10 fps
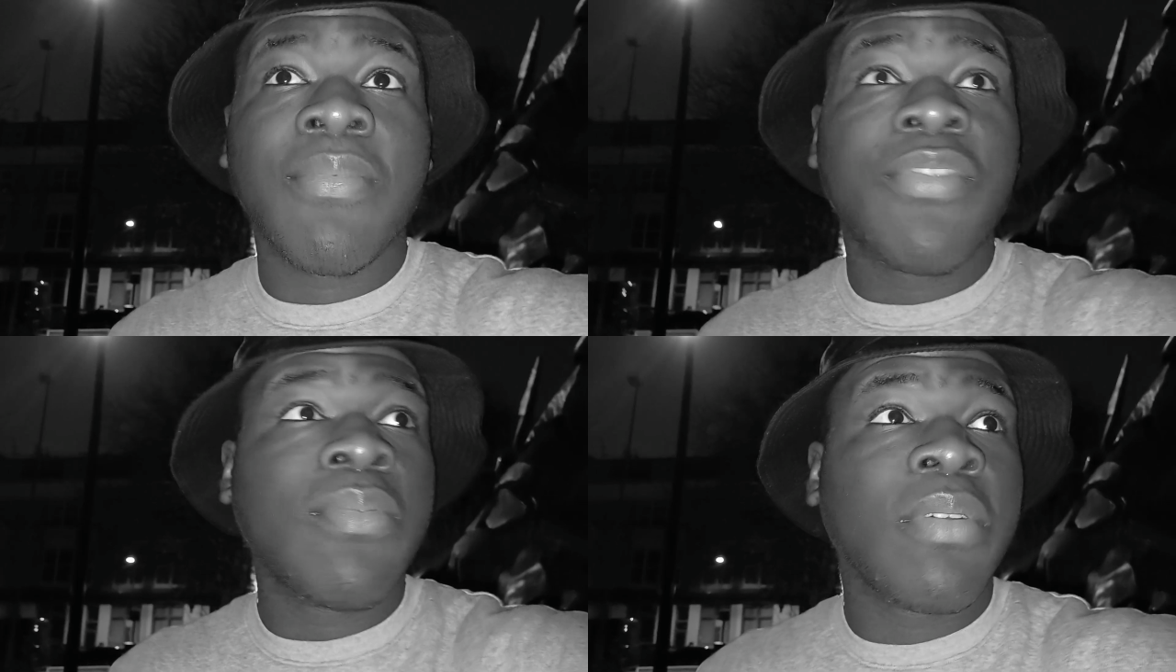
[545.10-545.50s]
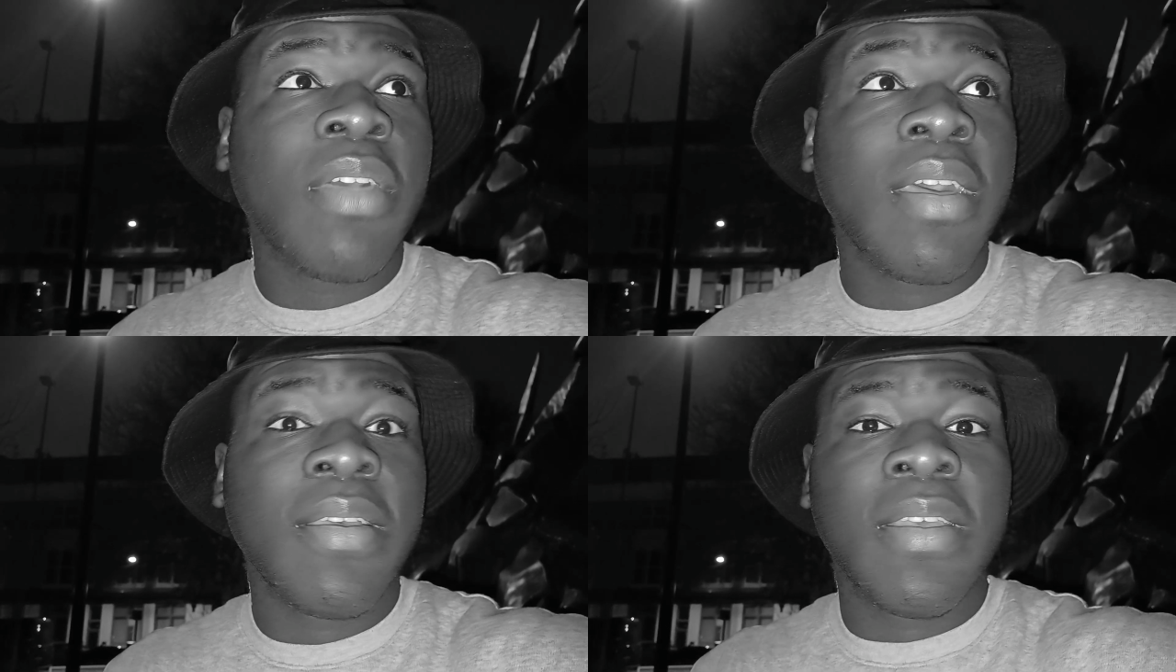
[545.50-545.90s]
form of
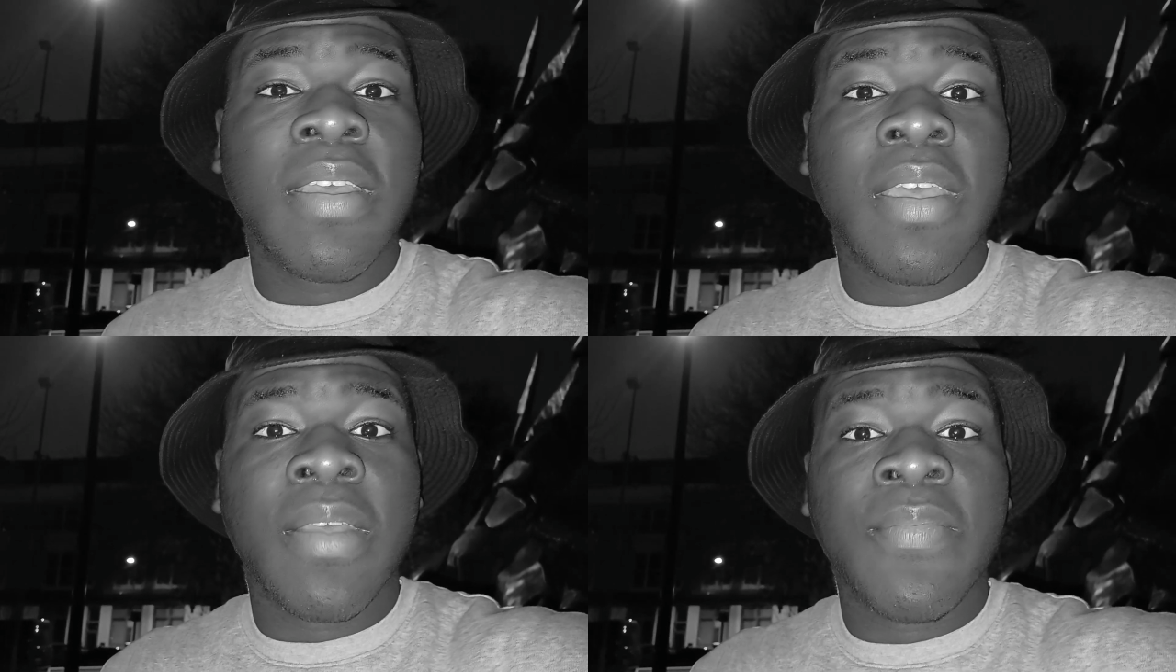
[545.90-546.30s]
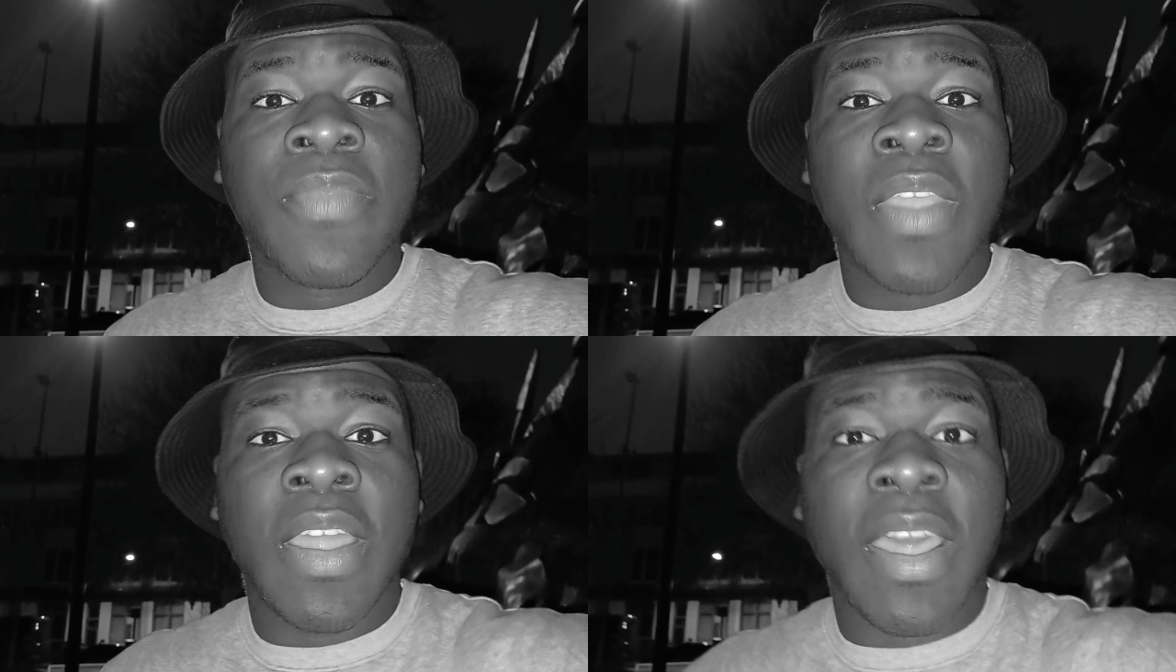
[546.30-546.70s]
that.
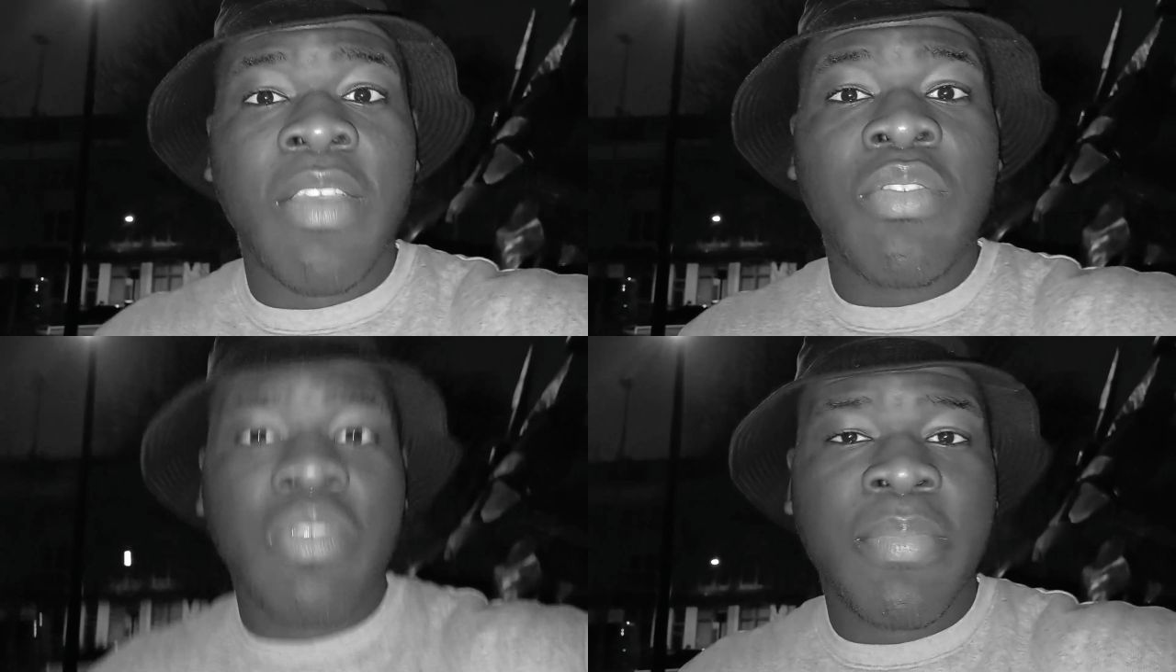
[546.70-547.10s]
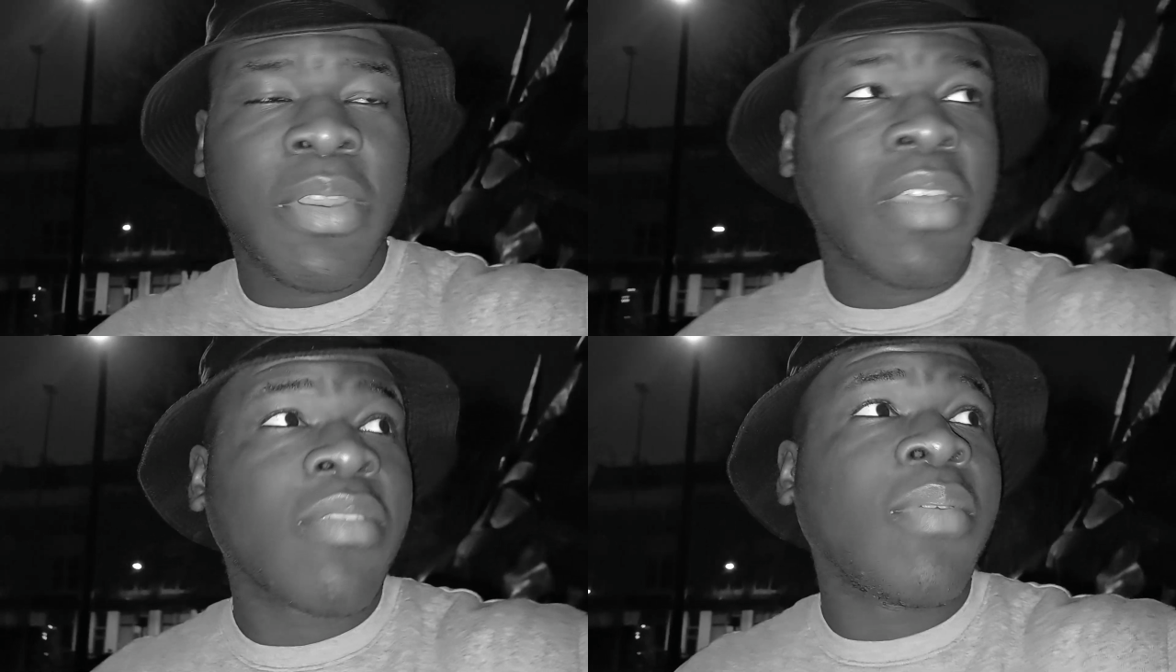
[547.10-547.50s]
And I also
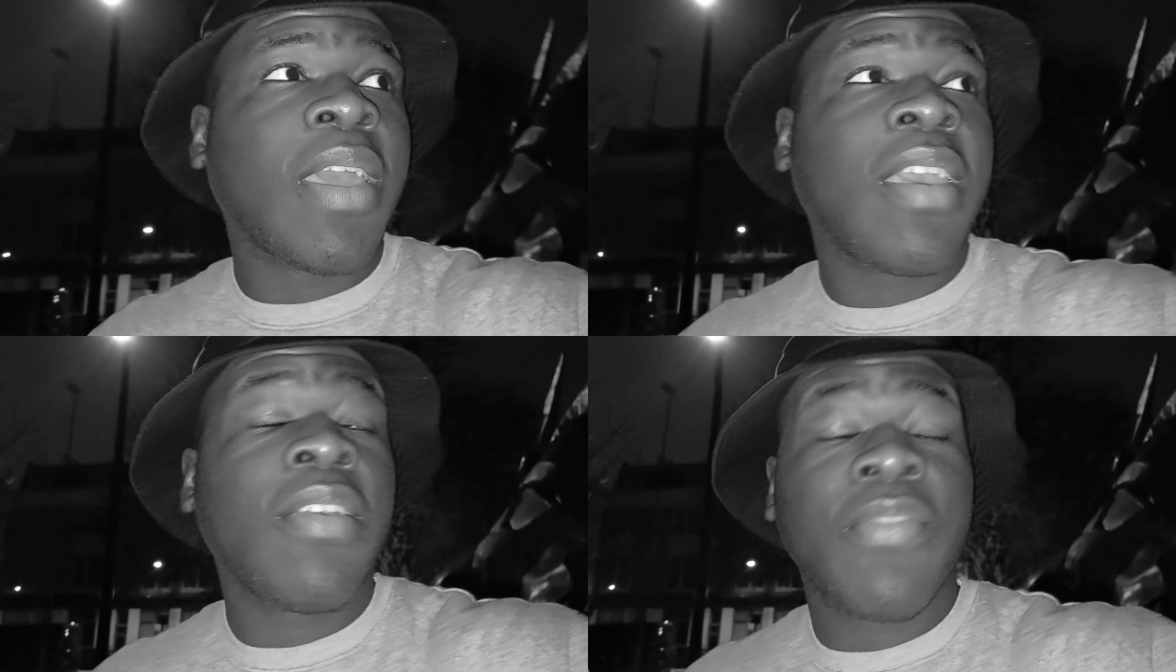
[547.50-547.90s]
predict when I hit